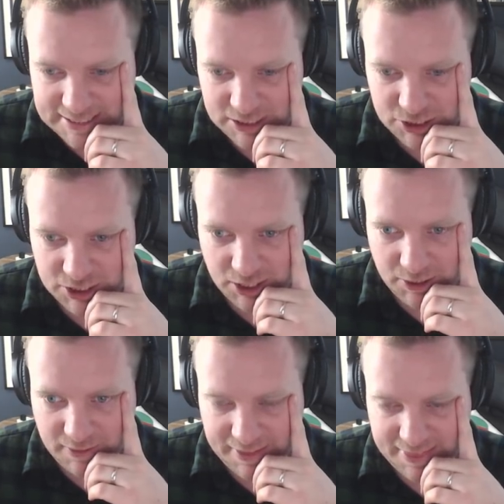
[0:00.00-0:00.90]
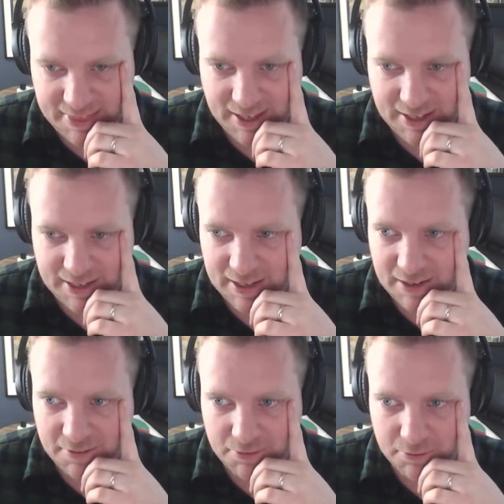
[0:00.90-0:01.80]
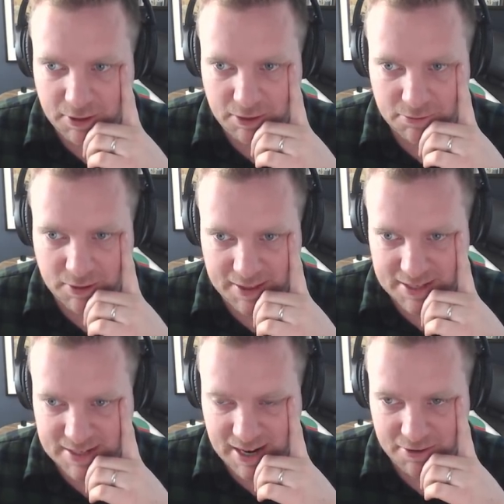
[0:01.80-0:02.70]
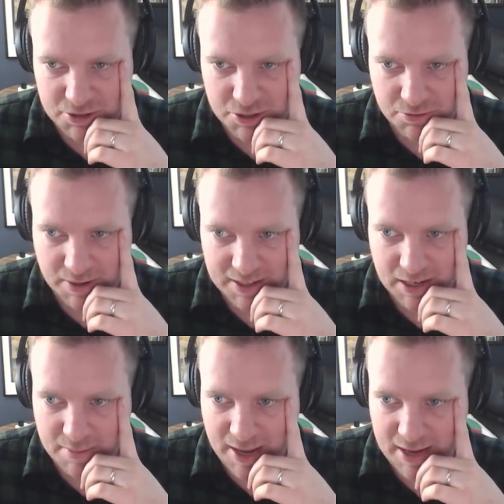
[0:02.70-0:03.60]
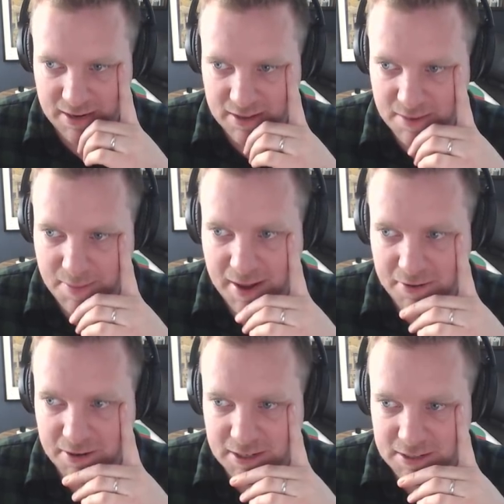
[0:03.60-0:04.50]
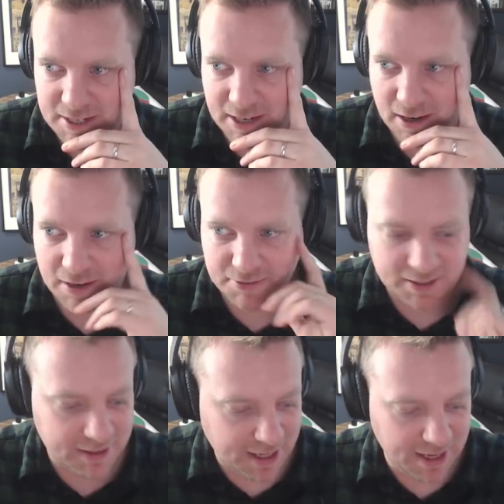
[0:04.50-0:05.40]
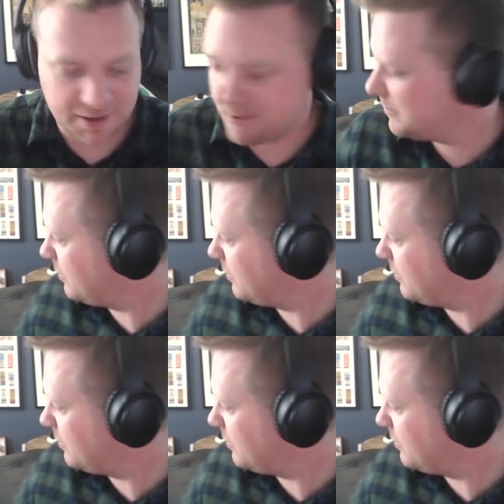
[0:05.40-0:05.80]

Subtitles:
So I think if we run this now, it should run the command, the battery, take off, and land. I'm